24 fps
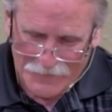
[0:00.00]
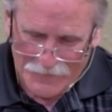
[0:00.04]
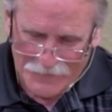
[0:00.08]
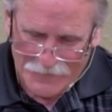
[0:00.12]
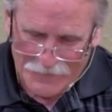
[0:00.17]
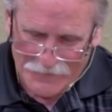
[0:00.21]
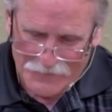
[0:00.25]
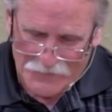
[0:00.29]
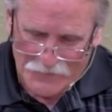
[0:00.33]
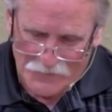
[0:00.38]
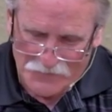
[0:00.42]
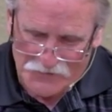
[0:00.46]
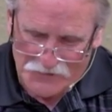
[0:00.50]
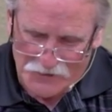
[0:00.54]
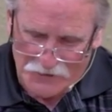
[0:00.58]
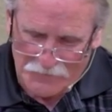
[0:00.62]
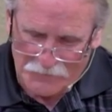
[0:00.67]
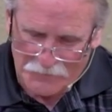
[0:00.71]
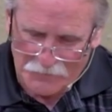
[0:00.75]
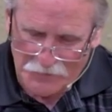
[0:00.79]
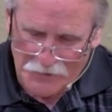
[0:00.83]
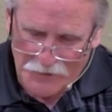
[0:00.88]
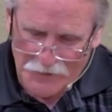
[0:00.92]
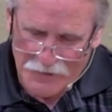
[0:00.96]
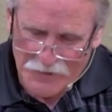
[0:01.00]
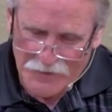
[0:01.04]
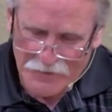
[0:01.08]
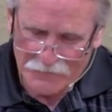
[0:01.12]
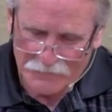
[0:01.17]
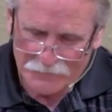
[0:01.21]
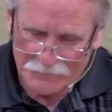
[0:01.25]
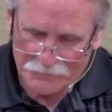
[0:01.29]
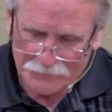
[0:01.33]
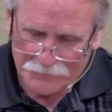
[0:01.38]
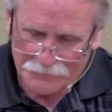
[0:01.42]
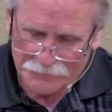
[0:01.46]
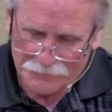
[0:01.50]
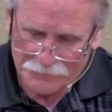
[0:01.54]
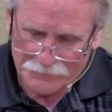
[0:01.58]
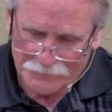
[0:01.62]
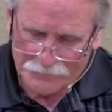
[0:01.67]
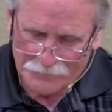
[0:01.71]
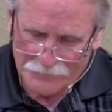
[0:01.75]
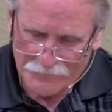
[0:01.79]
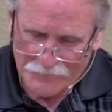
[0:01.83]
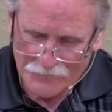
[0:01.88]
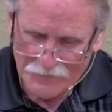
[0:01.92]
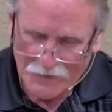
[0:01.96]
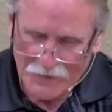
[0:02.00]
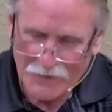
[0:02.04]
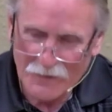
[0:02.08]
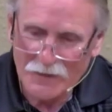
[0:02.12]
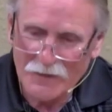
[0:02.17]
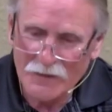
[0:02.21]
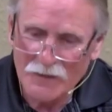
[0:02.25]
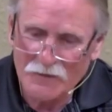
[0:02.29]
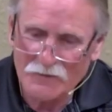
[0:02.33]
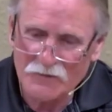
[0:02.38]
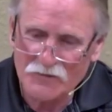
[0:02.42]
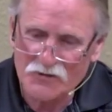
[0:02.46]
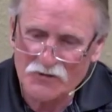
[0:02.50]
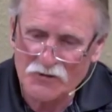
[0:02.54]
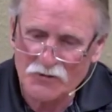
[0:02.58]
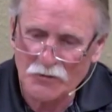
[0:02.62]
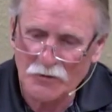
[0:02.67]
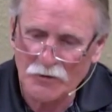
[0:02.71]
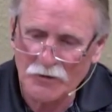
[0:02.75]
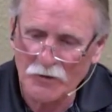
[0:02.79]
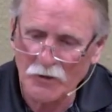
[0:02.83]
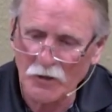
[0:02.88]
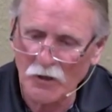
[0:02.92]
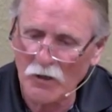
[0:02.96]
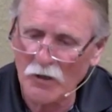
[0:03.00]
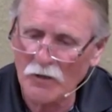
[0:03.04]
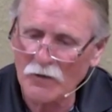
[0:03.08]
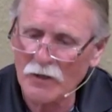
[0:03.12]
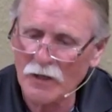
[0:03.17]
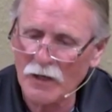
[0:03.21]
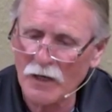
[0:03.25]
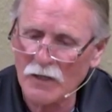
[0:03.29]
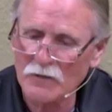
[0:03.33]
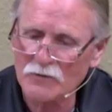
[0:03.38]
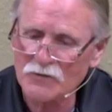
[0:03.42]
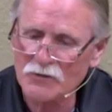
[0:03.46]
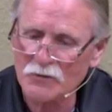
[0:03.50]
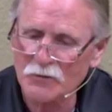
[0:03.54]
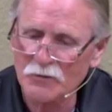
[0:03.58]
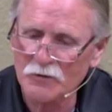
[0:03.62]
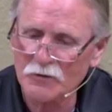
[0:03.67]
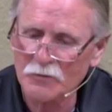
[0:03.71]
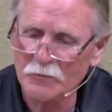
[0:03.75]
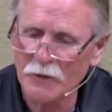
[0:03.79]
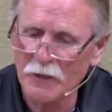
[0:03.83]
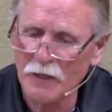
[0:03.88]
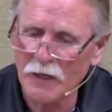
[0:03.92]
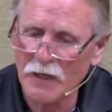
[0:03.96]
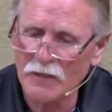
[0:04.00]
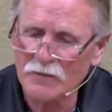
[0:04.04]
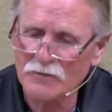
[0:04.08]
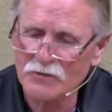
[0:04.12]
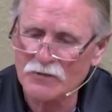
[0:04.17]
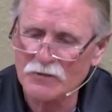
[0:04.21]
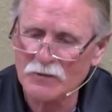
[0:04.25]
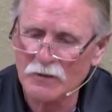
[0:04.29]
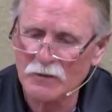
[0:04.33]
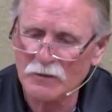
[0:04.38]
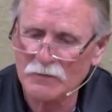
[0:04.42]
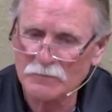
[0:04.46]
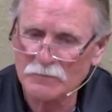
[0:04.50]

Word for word: So Zimri, he destroyed all the household of Baasha